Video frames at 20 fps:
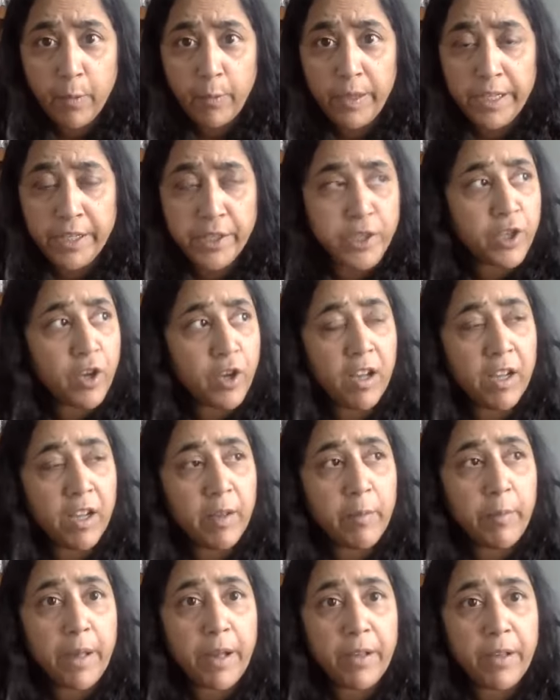can talk
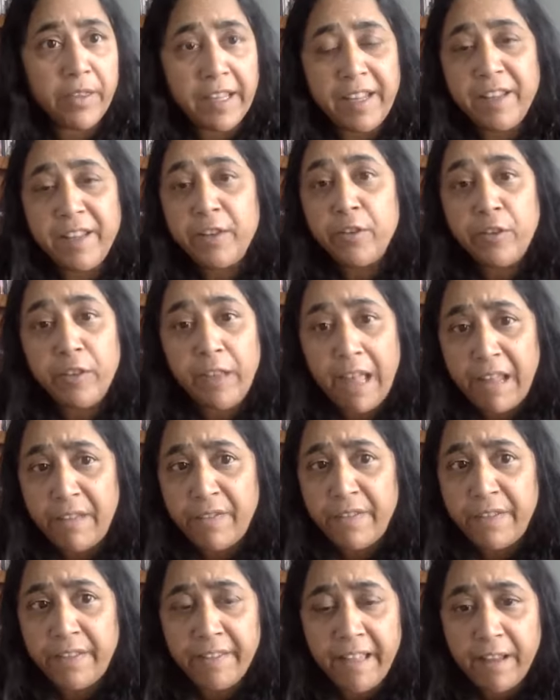about the inner life
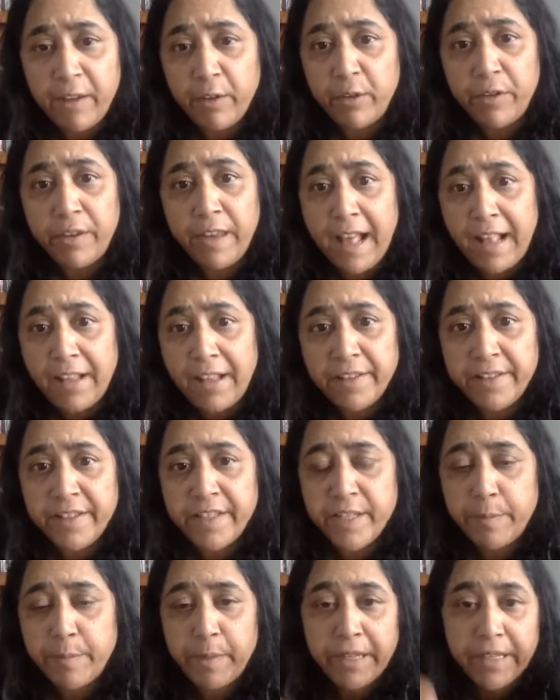in
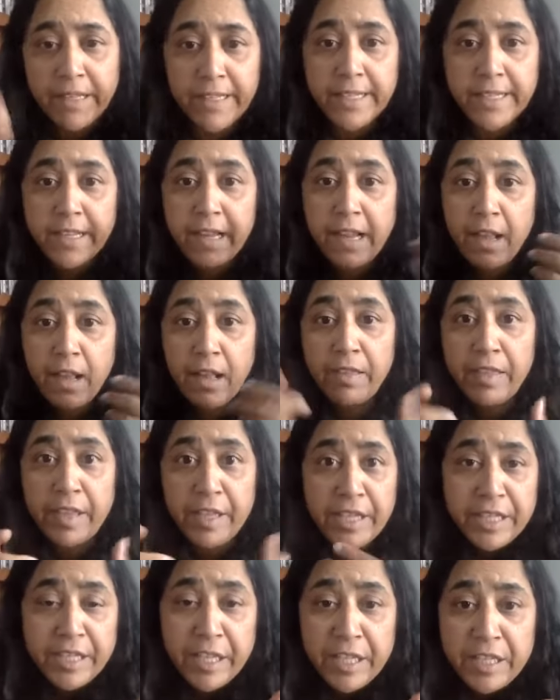psychoanalysis, because
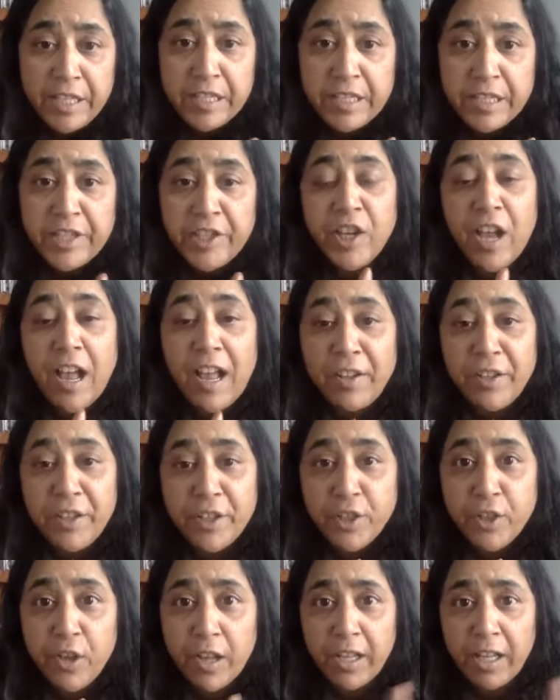the child
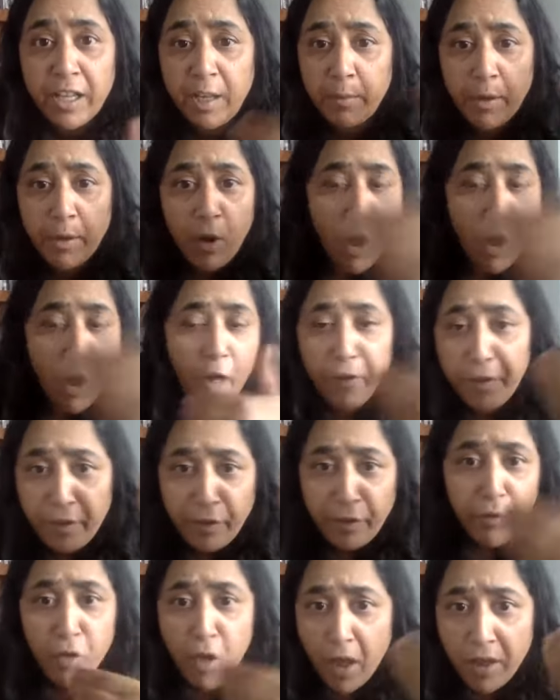is talking about all
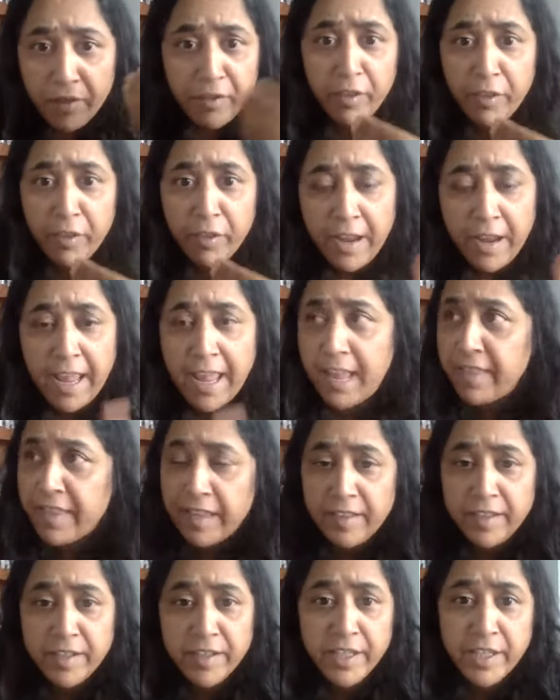these thoughts in their head
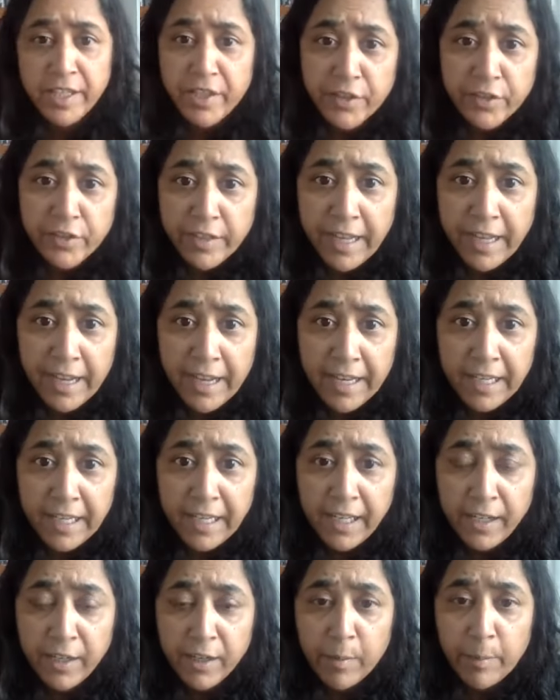that the teacher can't
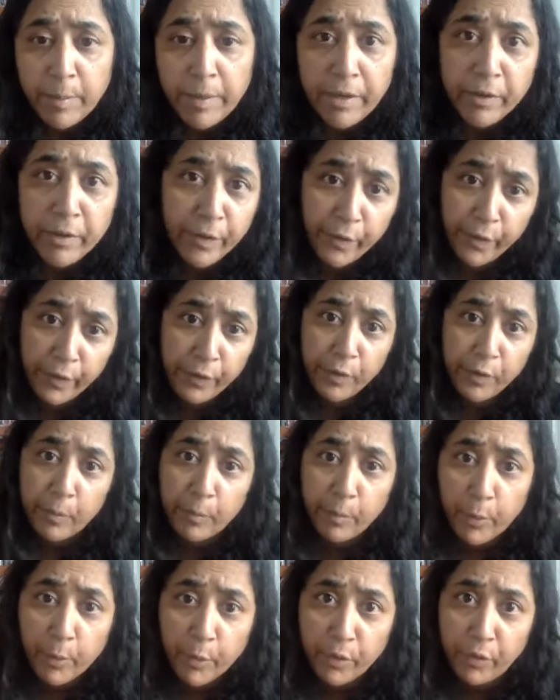hear but are still
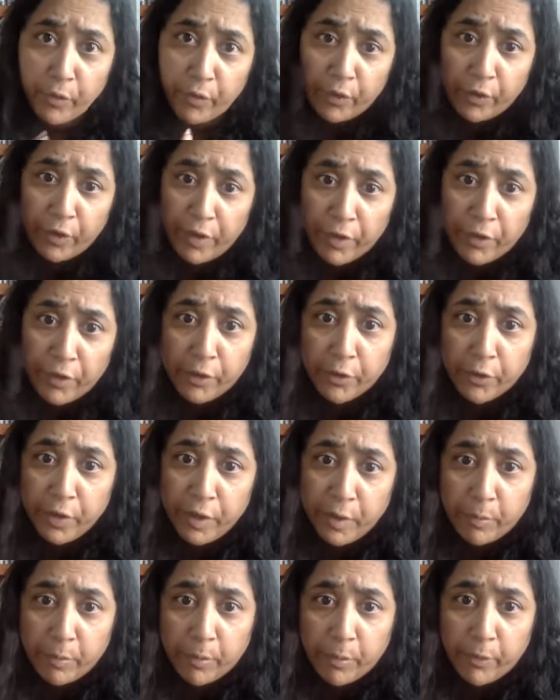important to their
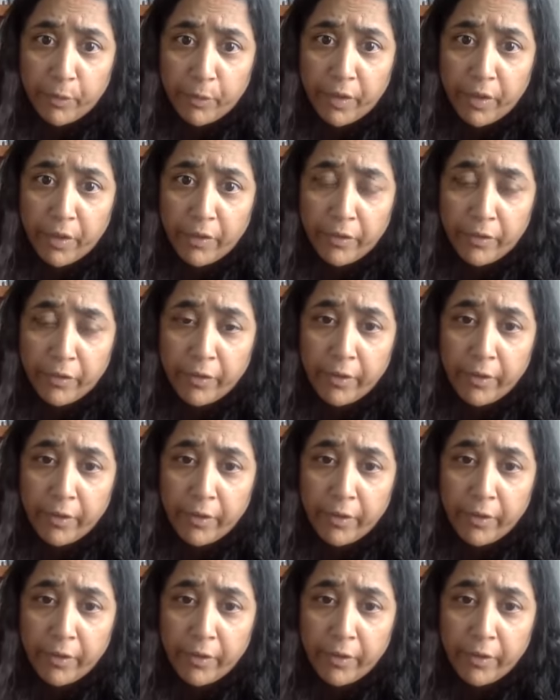learning process,